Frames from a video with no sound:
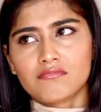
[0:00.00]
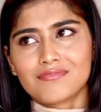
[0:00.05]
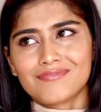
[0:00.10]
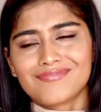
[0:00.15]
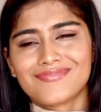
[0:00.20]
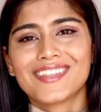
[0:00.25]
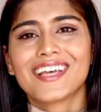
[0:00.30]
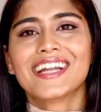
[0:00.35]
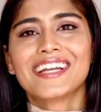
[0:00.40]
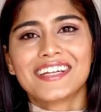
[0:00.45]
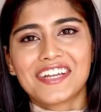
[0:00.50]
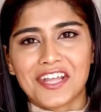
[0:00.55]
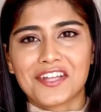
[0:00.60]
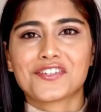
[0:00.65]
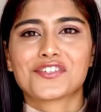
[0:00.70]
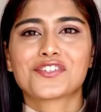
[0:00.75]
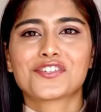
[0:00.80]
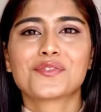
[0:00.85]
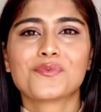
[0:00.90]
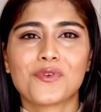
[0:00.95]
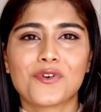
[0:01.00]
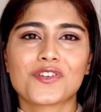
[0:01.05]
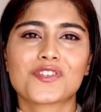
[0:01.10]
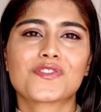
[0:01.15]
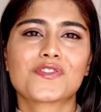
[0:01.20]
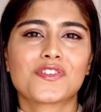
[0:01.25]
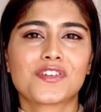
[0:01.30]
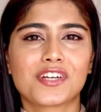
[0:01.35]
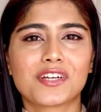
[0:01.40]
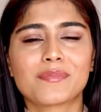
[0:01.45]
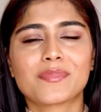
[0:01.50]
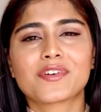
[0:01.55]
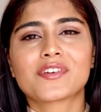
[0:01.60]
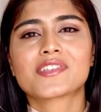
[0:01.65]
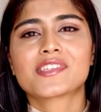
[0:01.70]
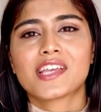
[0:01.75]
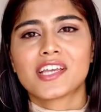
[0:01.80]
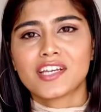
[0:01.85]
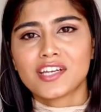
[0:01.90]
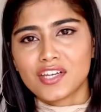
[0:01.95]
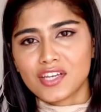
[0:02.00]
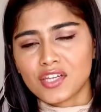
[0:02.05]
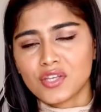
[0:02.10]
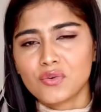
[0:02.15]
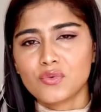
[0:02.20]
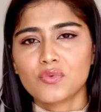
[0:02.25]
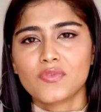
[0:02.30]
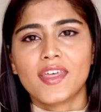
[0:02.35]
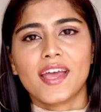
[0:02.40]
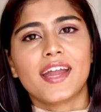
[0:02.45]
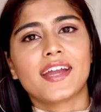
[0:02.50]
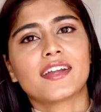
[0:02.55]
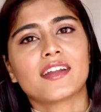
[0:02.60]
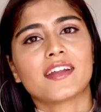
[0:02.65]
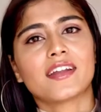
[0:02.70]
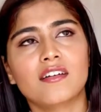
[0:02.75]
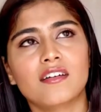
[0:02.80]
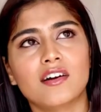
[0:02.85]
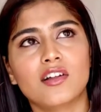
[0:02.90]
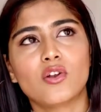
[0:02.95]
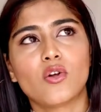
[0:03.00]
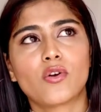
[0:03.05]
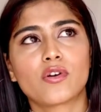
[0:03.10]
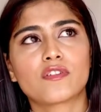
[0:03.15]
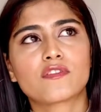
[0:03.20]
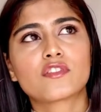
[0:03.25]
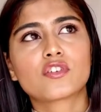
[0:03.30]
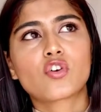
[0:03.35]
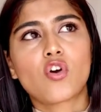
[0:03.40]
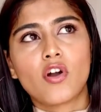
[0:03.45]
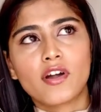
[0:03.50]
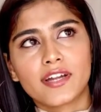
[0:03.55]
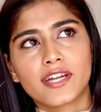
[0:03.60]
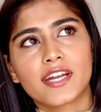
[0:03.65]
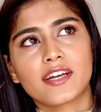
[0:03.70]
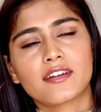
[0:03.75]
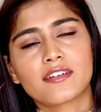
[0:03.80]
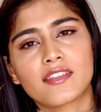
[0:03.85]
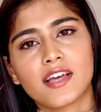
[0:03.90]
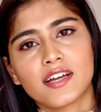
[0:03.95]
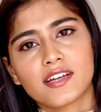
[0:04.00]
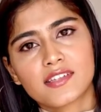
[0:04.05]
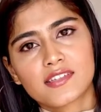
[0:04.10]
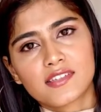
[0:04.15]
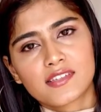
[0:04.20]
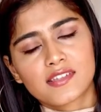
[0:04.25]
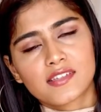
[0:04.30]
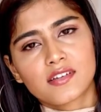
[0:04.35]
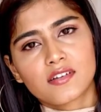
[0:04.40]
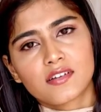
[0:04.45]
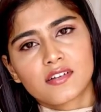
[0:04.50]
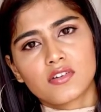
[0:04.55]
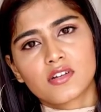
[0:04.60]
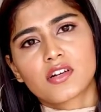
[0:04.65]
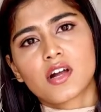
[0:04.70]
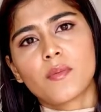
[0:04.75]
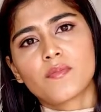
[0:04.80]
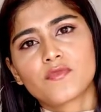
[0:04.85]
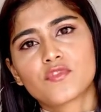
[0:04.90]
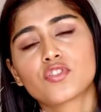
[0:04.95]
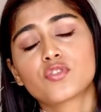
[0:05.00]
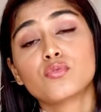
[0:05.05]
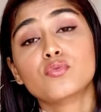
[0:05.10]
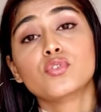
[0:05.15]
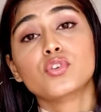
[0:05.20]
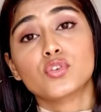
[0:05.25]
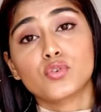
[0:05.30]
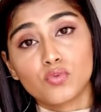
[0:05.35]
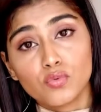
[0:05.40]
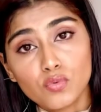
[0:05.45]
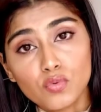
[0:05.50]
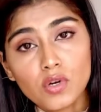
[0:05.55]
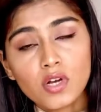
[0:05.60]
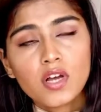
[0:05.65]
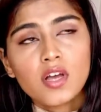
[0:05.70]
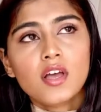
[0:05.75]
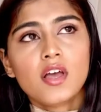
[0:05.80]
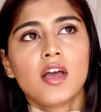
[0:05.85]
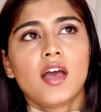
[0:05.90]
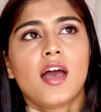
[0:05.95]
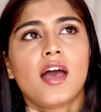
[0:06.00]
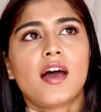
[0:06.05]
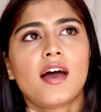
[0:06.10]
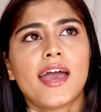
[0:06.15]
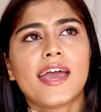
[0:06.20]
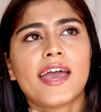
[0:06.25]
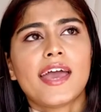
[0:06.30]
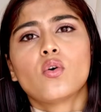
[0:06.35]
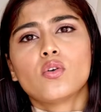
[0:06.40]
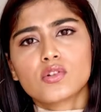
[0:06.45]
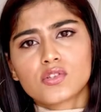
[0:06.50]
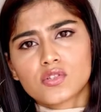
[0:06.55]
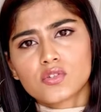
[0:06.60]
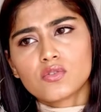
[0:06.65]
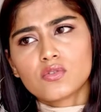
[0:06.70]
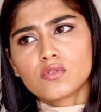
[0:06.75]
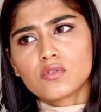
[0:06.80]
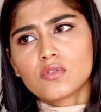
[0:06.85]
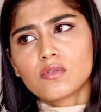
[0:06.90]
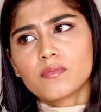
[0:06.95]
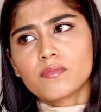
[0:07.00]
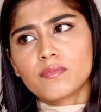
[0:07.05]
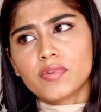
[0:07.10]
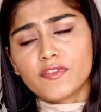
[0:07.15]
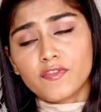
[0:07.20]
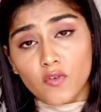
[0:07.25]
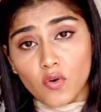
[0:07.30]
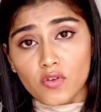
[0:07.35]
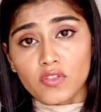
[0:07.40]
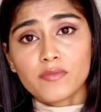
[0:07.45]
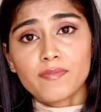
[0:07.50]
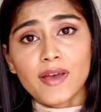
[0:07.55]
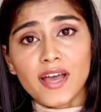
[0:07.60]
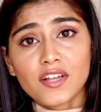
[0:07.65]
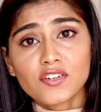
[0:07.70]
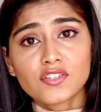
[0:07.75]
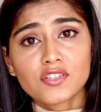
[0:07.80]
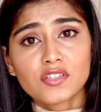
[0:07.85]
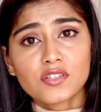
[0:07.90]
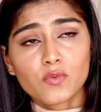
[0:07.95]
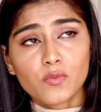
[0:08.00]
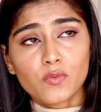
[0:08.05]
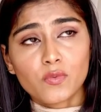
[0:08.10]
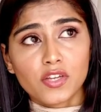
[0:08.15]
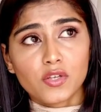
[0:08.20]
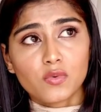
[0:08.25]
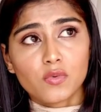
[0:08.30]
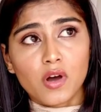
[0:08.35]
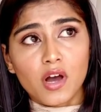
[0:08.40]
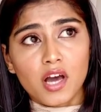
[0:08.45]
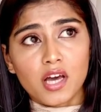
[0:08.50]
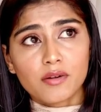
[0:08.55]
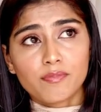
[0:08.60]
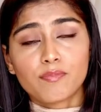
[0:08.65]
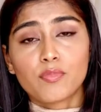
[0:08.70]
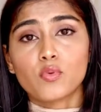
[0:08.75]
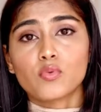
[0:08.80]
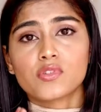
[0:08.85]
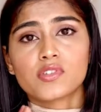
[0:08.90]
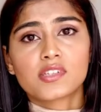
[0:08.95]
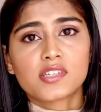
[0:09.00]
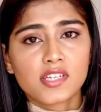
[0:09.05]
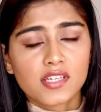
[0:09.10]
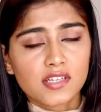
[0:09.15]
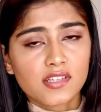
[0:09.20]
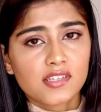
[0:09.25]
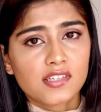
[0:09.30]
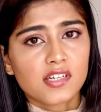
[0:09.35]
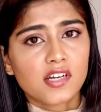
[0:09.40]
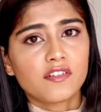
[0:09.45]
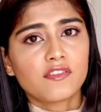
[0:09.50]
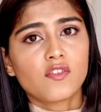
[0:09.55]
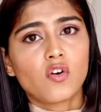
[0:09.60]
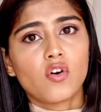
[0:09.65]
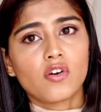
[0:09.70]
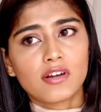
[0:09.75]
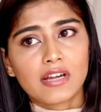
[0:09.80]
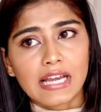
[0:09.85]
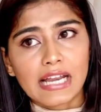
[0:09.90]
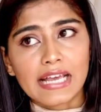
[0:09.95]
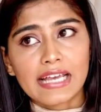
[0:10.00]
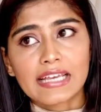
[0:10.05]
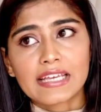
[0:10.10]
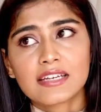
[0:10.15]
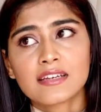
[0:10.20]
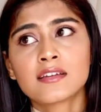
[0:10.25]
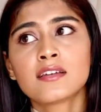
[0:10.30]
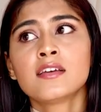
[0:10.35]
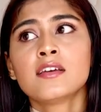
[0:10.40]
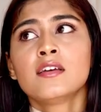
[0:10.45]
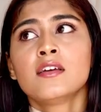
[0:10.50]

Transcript: the intention was for it, because I knew that a lot of the content that is gonna come through you, and also before the pageant, when you are posting stuff online,